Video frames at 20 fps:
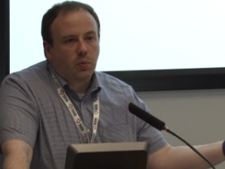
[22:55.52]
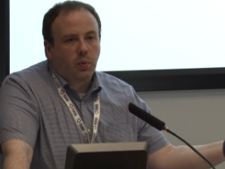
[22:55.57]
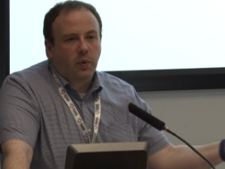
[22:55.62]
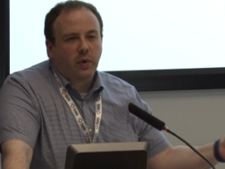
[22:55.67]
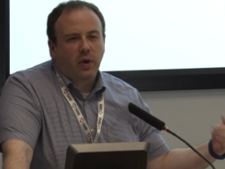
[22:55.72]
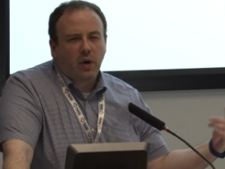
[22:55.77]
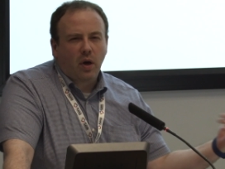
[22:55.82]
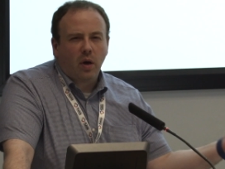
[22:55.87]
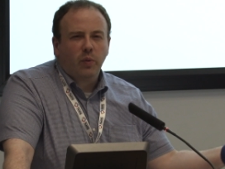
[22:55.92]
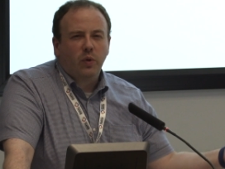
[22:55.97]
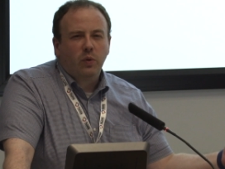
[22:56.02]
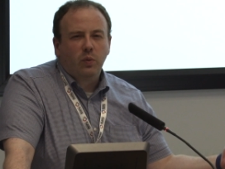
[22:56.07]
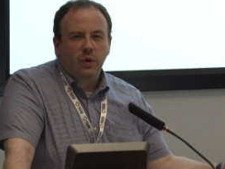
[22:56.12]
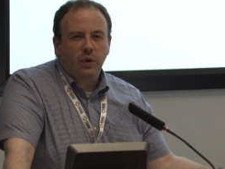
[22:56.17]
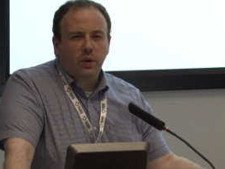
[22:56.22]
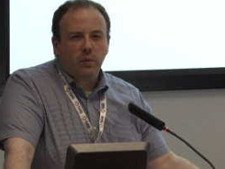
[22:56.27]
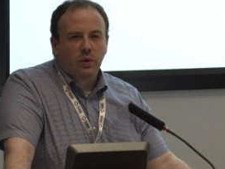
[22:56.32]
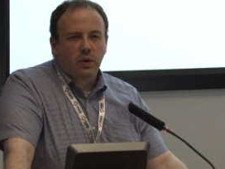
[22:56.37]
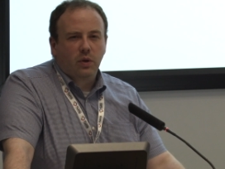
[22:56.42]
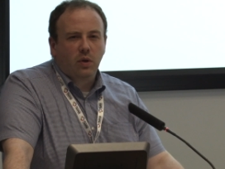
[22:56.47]
would be a common one
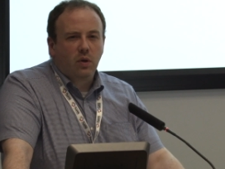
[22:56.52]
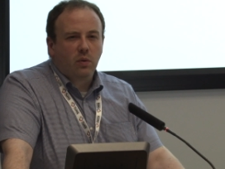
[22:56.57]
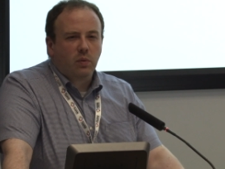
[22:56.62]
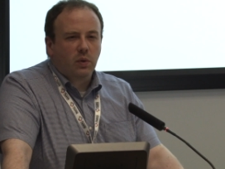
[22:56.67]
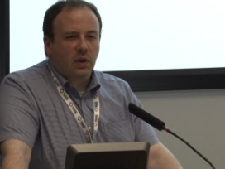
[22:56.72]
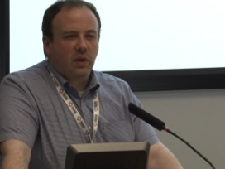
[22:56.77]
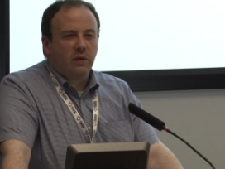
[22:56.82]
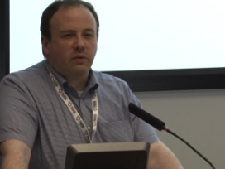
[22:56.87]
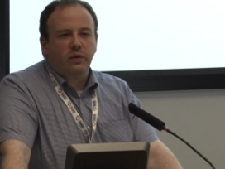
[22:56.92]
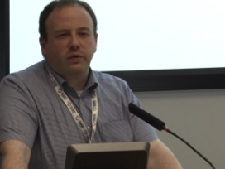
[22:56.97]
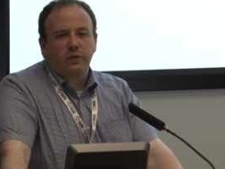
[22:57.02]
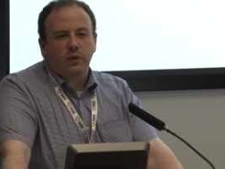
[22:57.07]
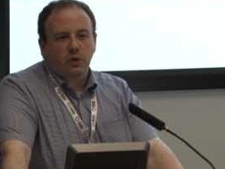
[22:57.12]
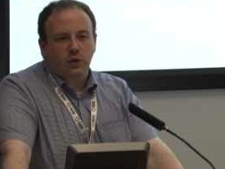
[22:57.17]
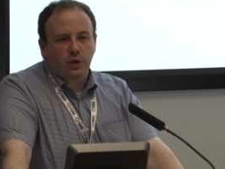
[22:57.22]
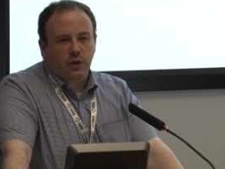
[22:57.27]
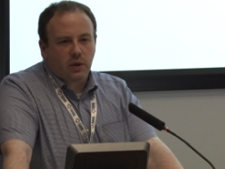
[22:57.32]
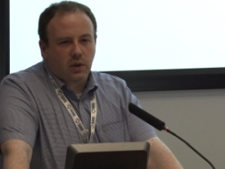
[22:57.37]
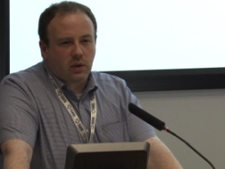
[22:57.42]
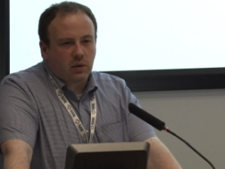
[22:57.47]
that would occur with liver
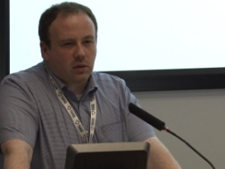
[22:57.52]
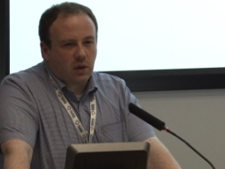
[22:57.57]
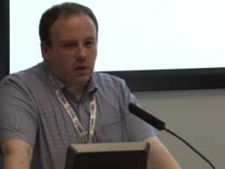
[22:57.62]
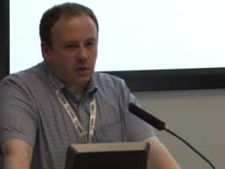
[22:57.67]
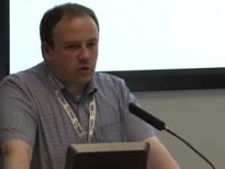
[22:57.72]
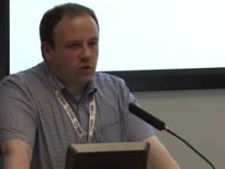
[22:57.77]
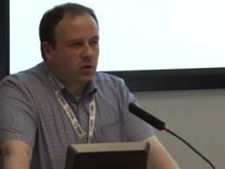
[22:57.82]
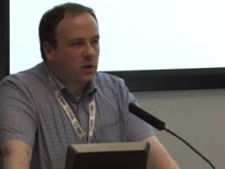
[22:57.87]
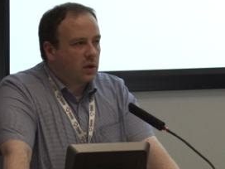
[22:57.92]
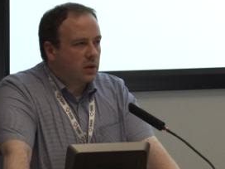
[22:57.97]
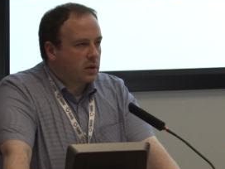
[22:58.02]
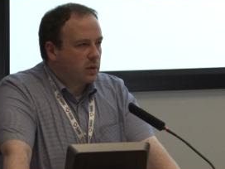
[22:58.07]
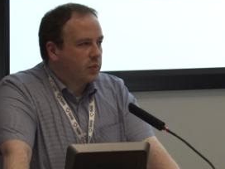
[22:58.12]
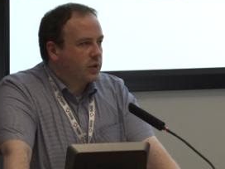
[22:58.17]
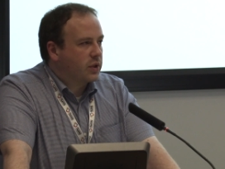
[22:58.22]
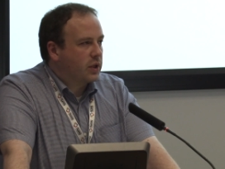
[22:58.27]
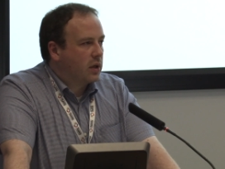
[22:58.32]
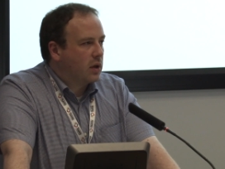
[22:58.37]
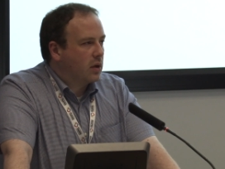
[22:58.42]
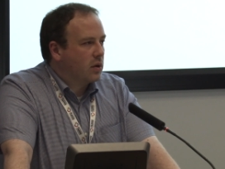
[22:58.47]
function in trials in
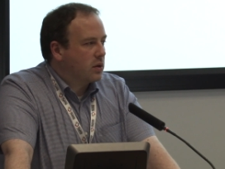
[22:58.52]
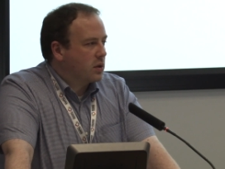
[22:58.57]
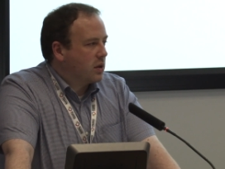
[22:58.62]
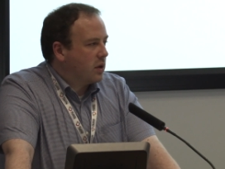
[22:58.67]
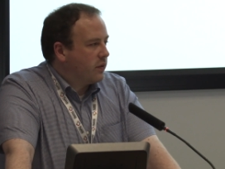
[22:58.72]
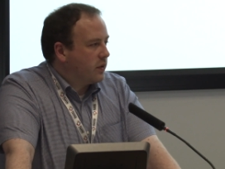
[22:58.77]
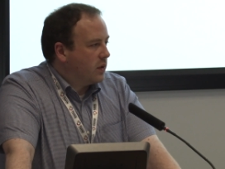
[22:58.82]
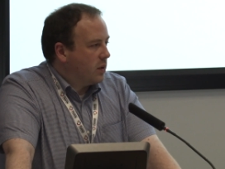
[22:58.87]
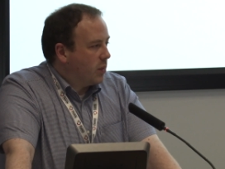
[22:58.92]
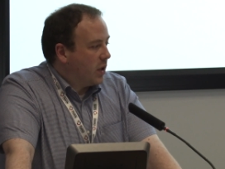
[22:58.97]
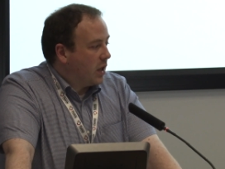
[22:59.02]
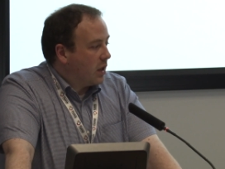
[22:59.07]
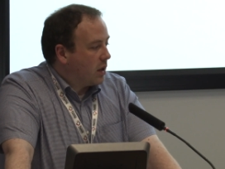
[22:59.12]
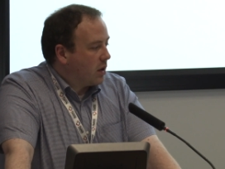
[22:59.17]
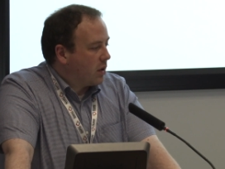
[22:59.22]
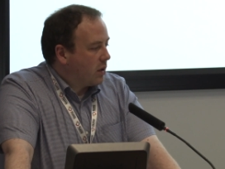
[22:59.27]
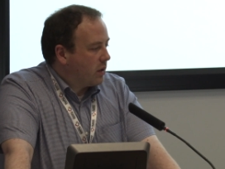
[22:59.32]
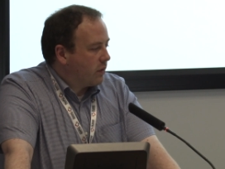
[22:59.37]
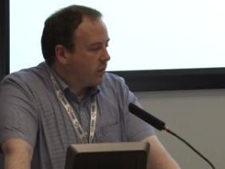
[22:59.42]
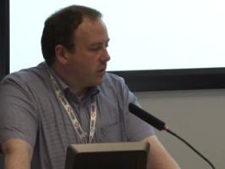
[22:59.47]
particular. It's often the main
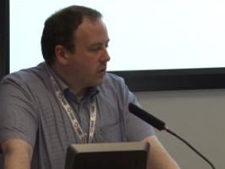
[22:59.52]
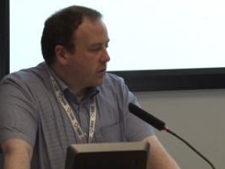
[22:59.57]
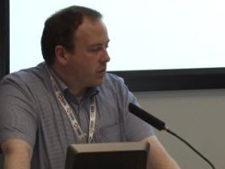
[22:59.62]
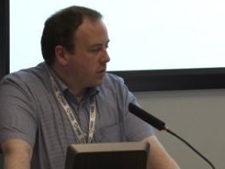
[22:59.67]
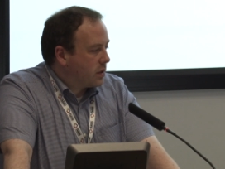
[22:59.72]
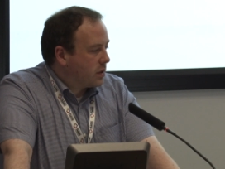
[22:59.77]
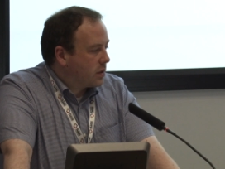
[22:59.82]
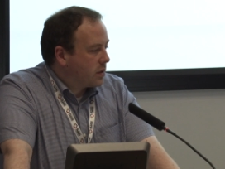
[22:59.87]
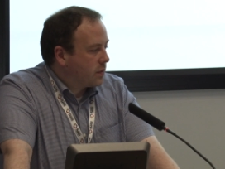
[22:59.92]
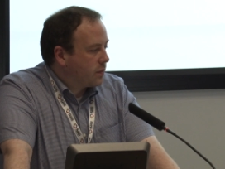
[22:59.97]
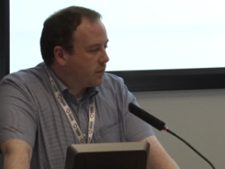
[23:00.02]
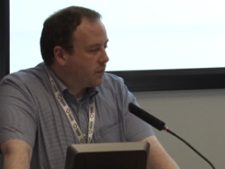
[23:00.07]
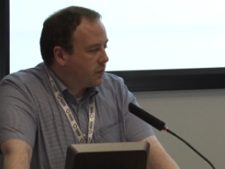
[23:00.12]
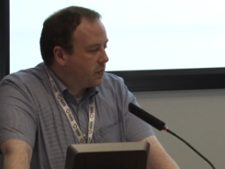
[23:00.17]
area of interest.